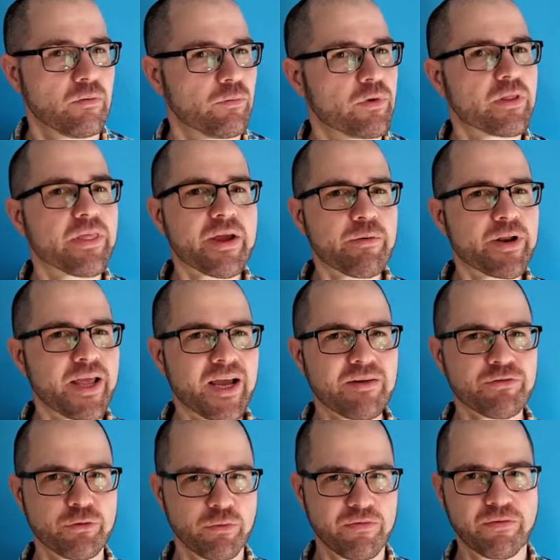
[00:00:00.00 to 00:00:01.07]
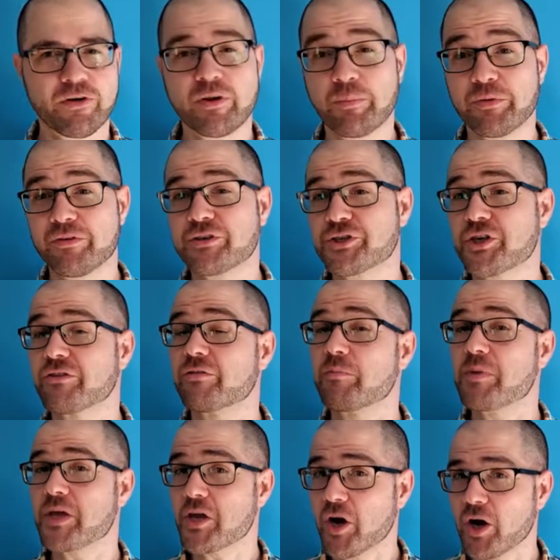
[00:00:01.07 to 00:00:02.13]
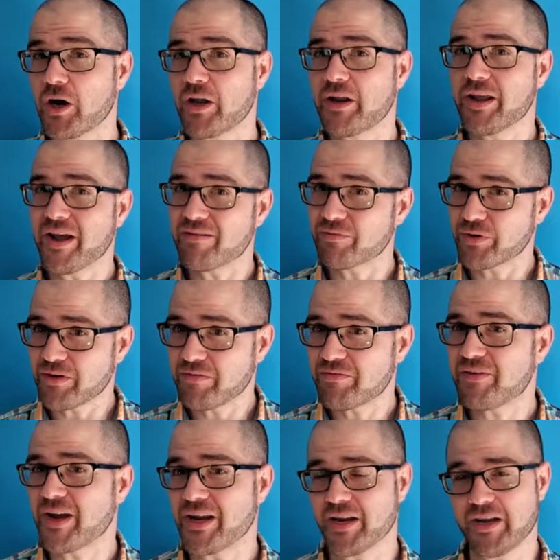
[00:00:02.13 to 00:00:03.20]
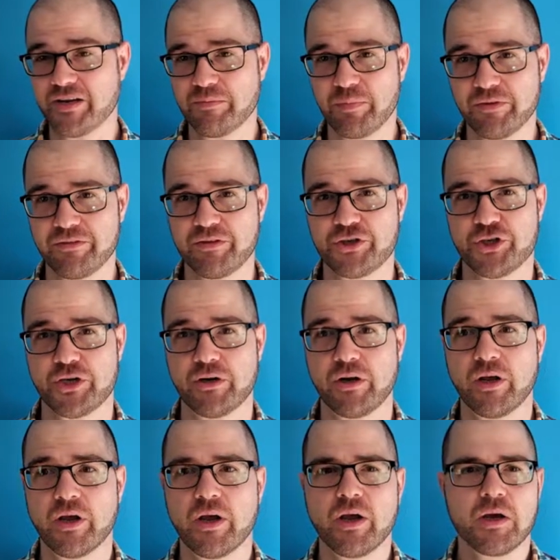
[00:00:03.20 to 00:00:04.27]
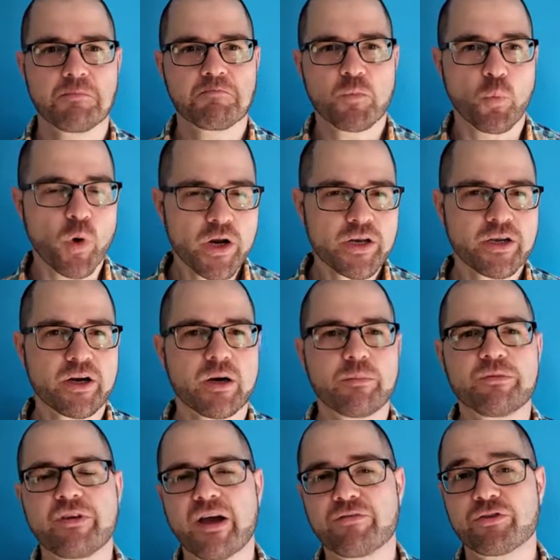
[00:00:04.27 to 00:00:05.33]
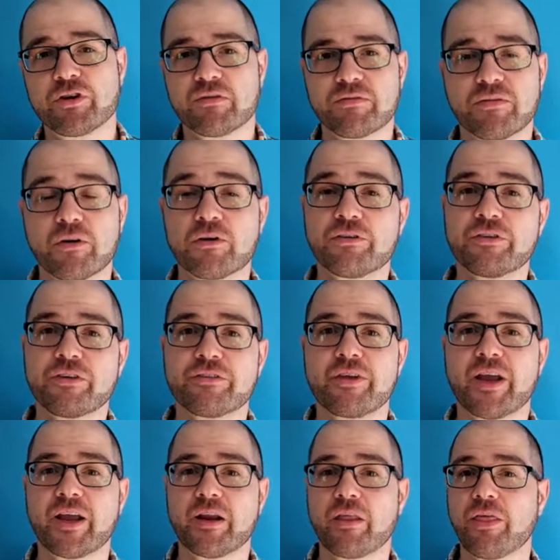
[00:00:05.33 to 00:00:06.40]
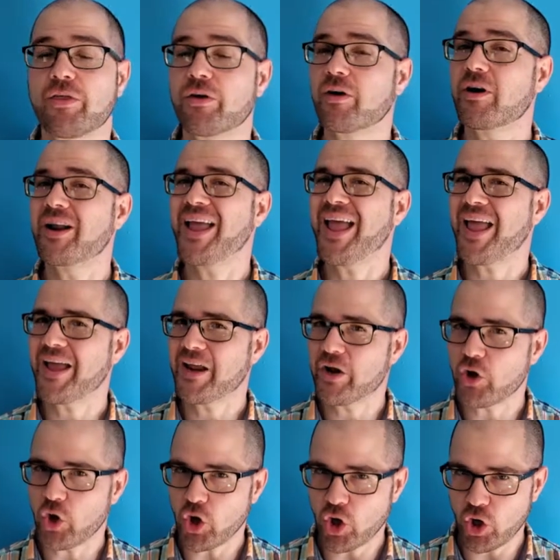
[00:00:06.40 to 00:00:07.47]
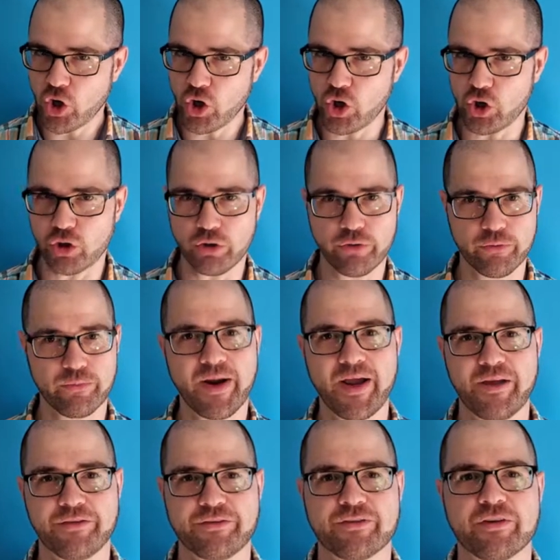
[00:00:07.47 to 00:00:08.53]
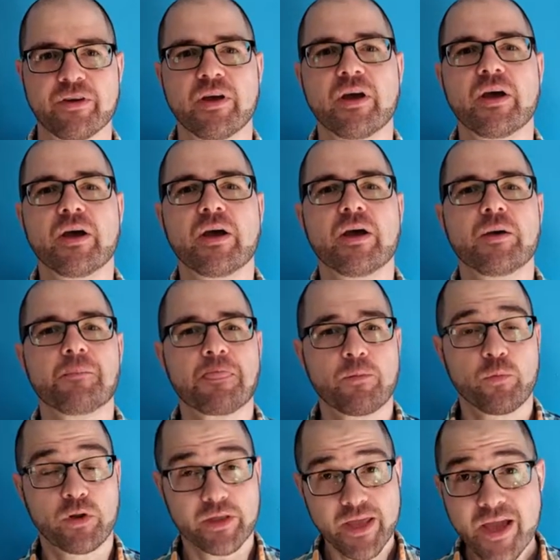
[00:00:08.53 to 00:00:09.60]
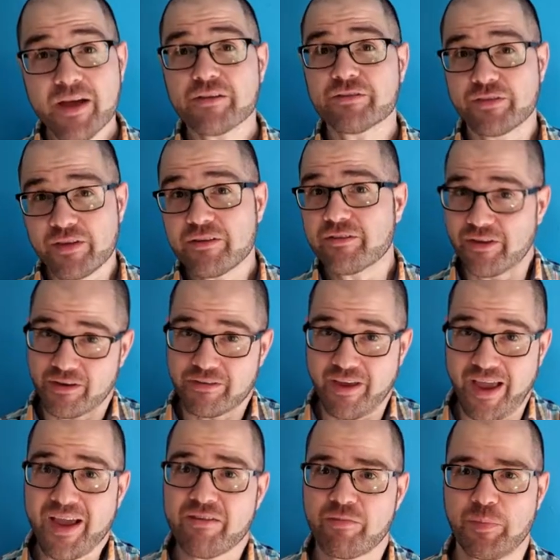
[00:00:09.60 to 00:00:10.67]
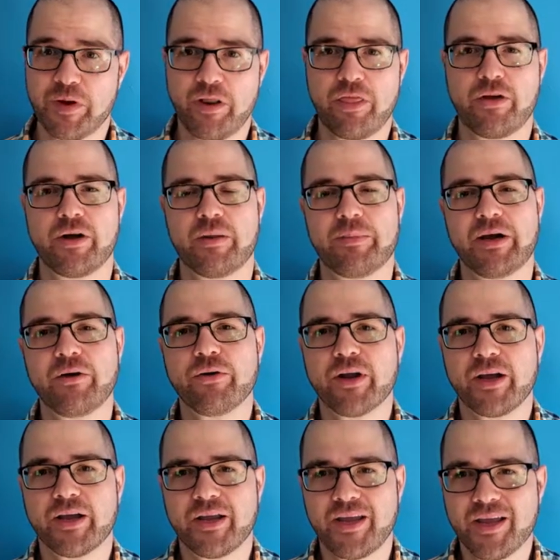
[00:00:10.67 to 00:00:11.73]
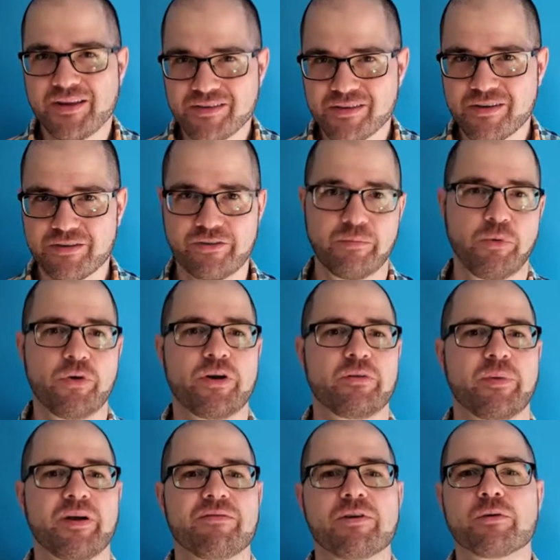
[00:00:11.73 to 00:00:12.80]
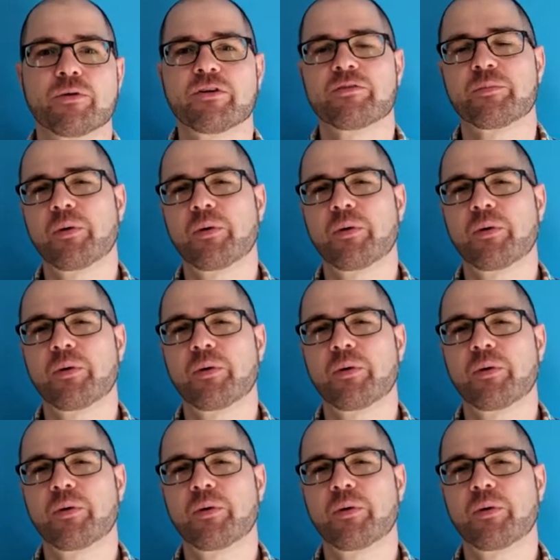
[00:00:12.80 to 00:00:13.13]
Well, they would have to refer to positions beyond every finite position. What comes after first, second, third, and all the rest? Well, yes, these things have been thought about. I hate to disappoint my viewers,